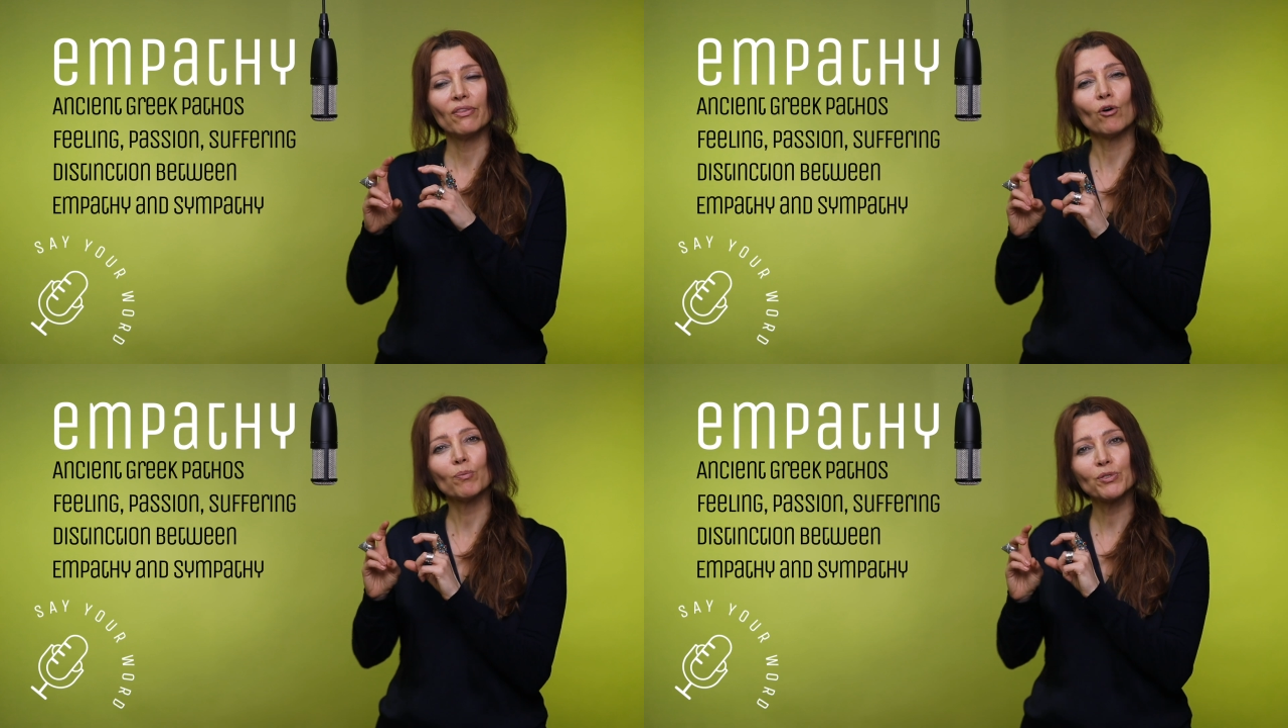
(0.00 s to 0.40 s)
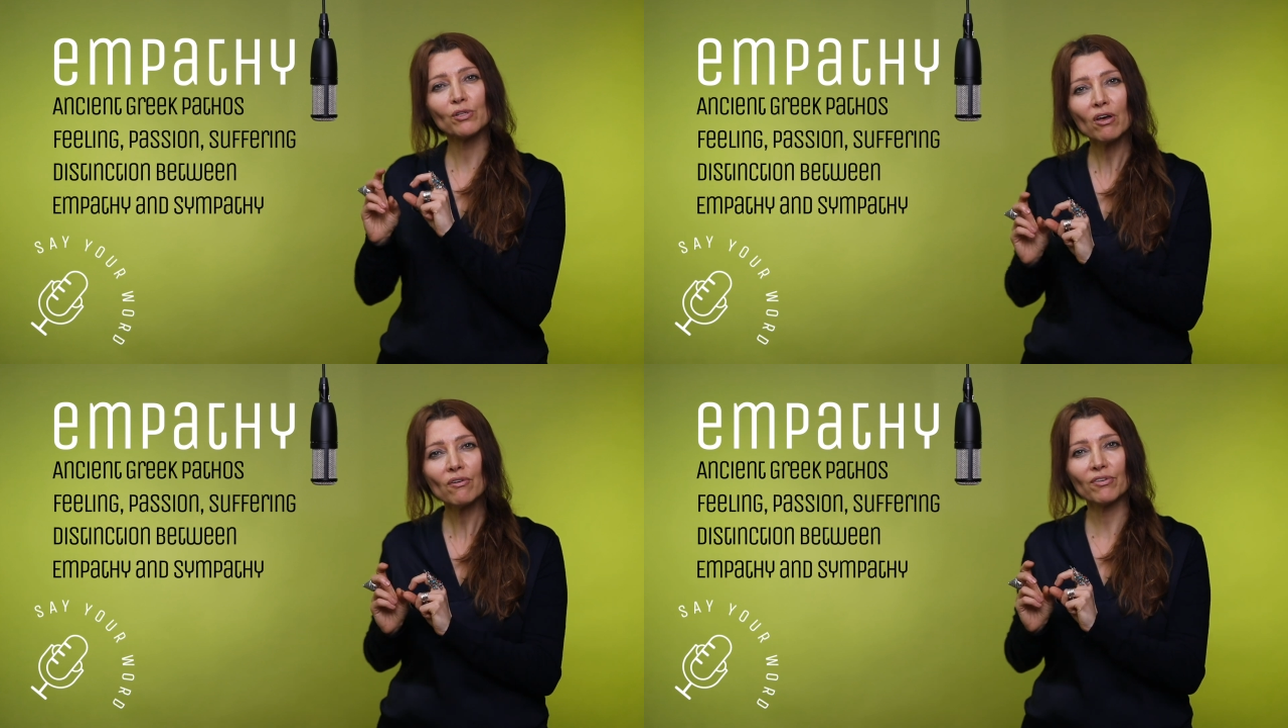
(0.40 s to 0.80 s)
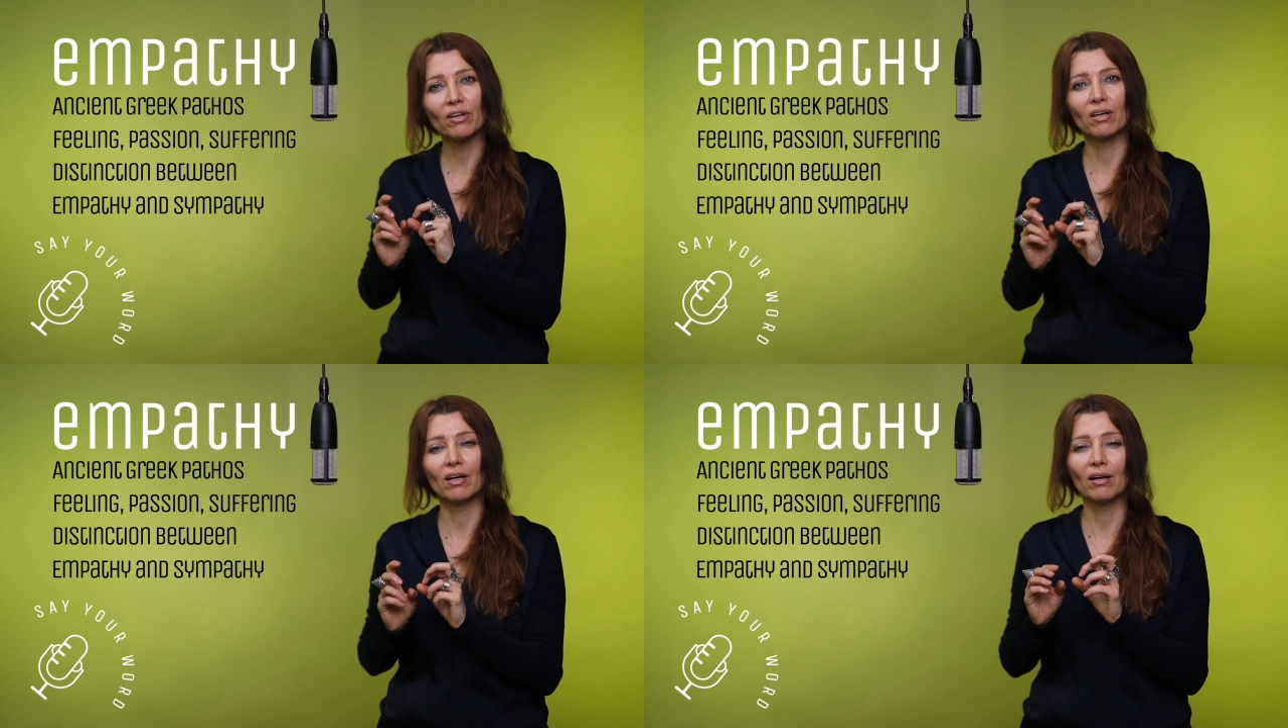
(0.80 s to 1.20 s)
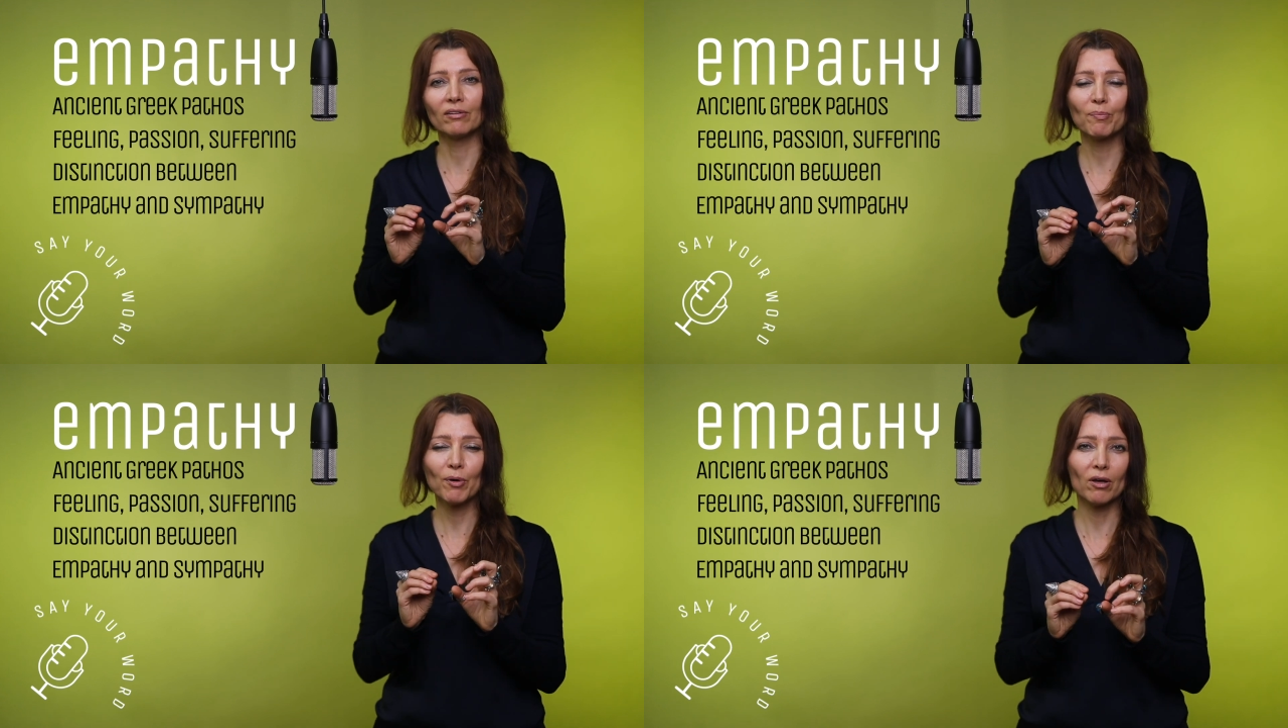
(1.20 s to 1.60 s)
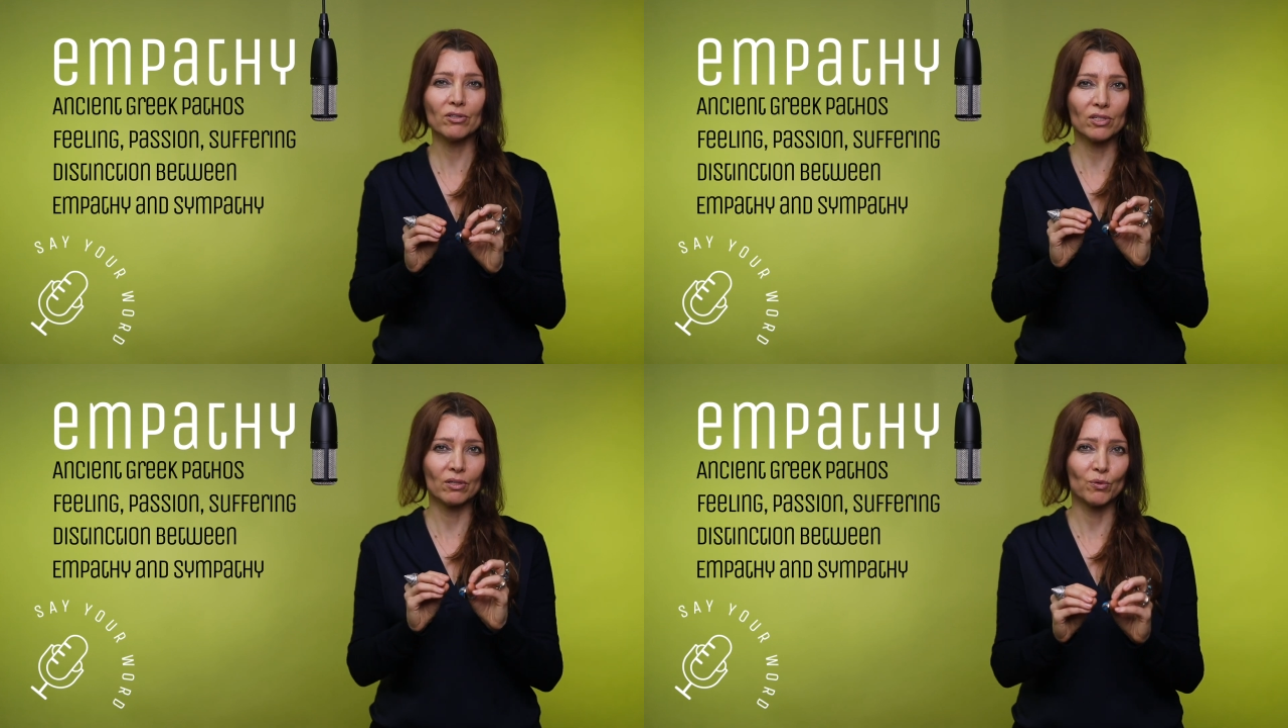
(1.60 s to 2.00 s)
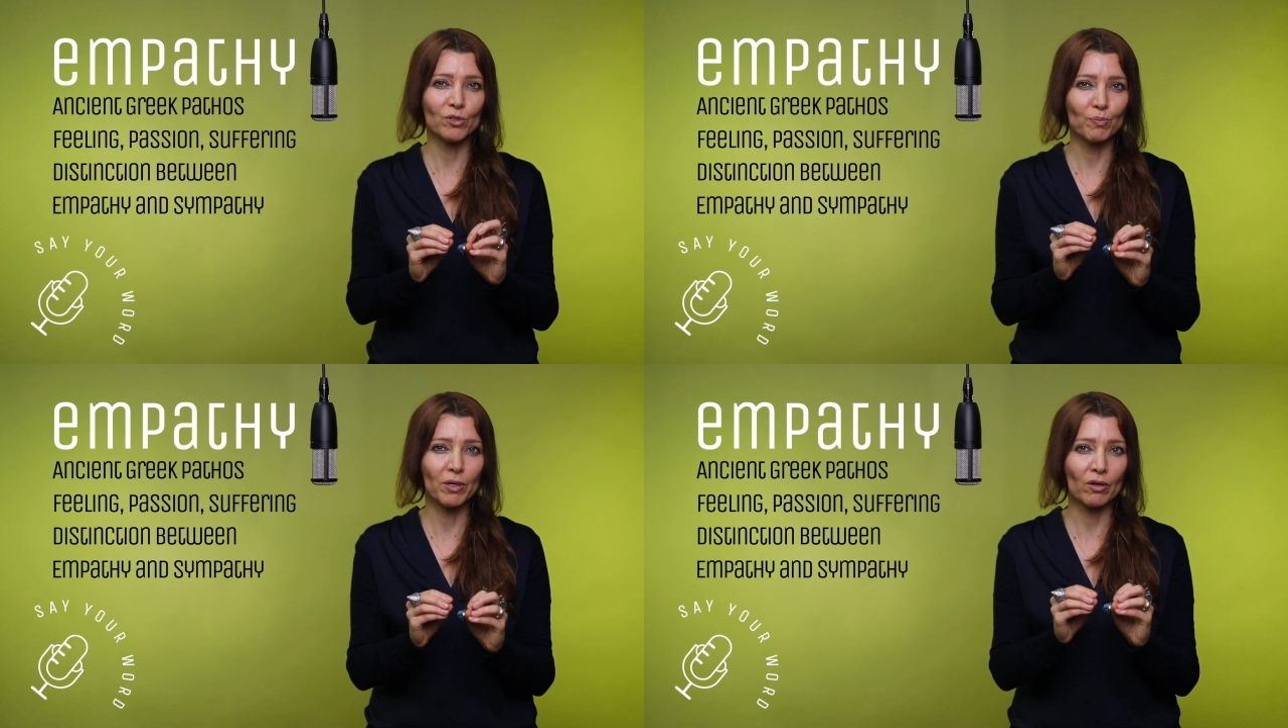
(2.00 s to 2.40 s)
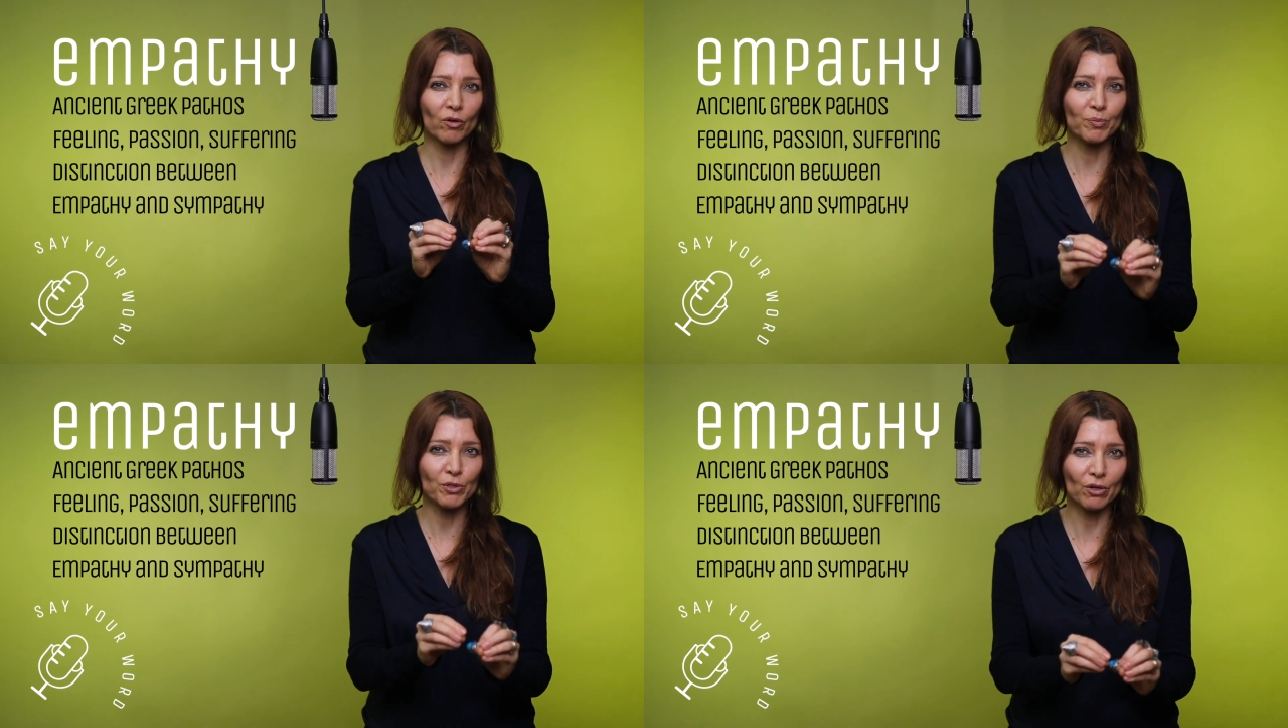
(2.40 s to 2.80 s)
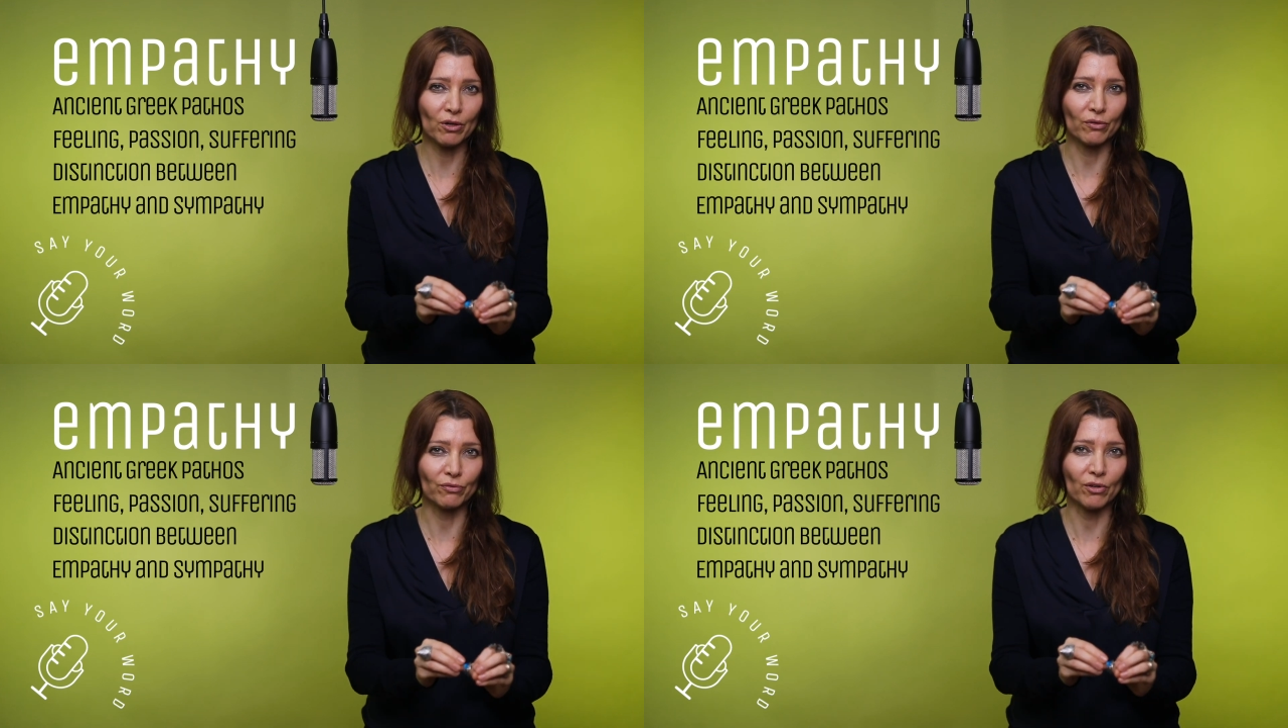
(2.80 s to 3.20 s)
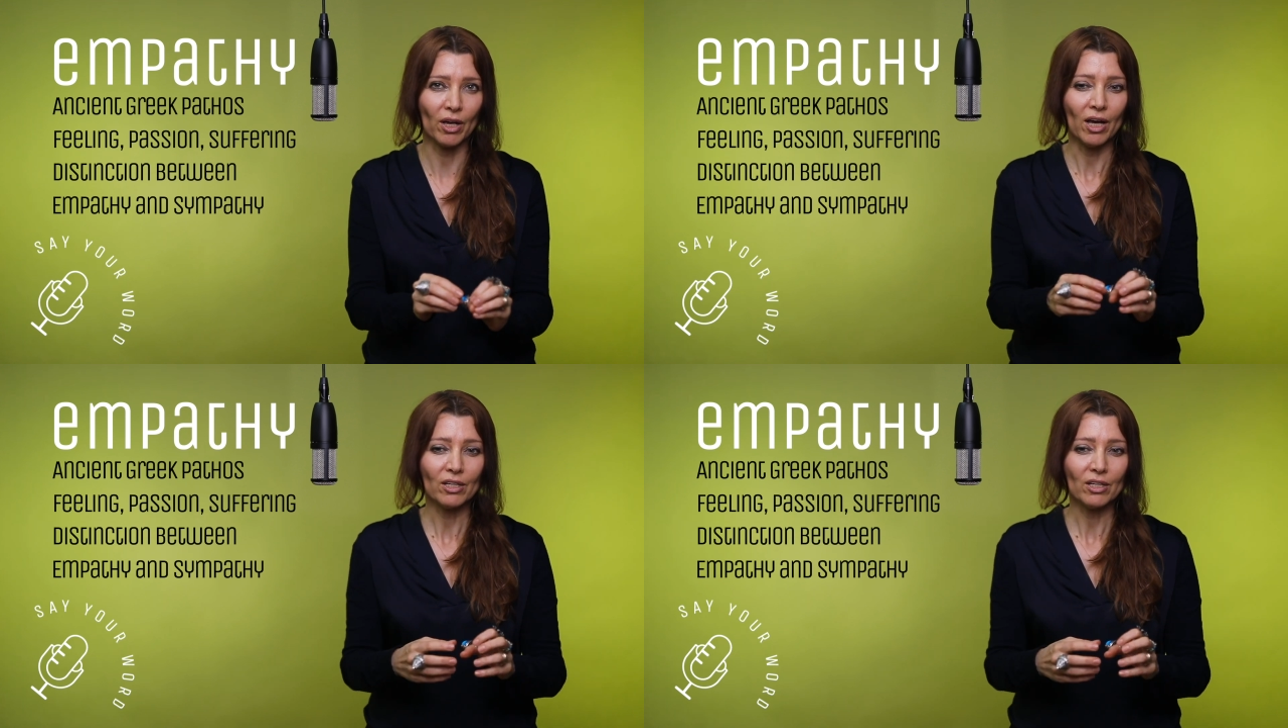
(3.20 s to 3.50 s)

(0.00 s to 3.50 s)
the observer and the person who is being observed.